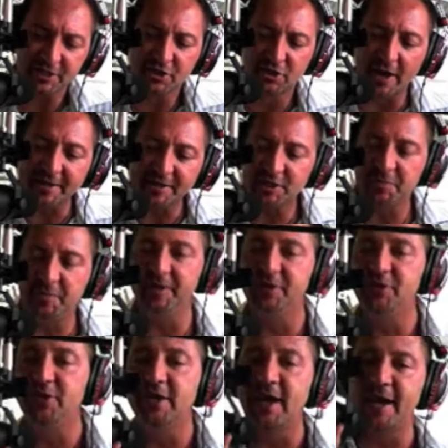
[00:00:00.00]
it's great to speak
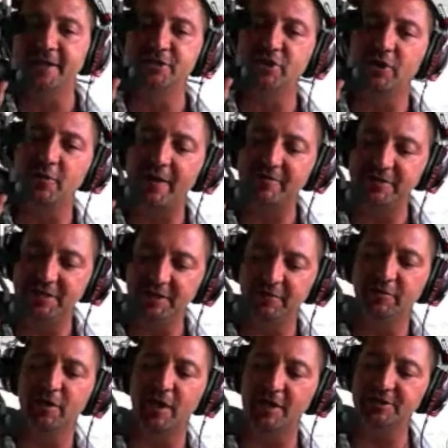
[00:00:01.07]
to you again. Sorry we haven't seen you
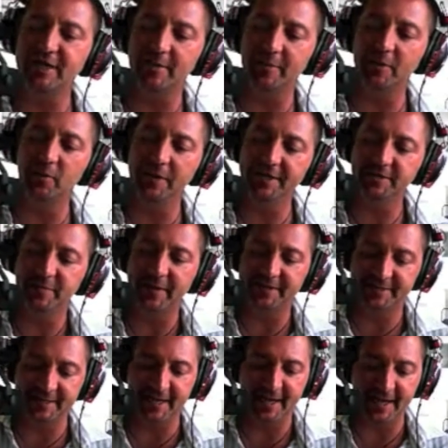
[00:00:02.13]
for the last couple of weeks,
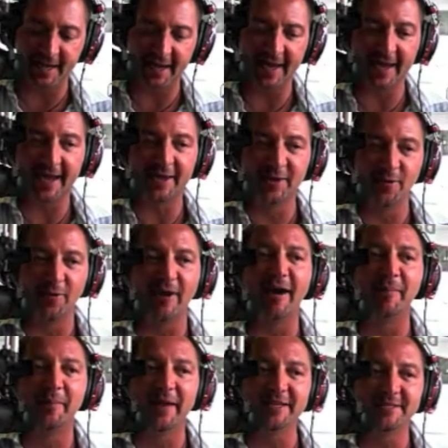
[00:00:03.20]
but you are
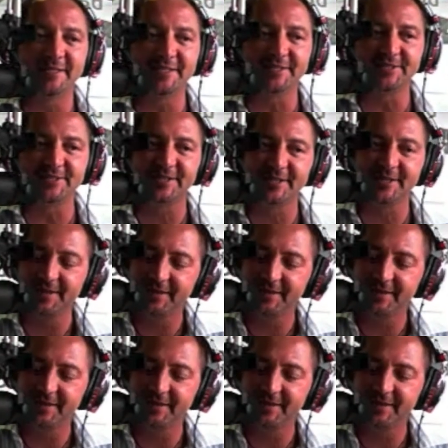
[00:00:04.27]
our bestest.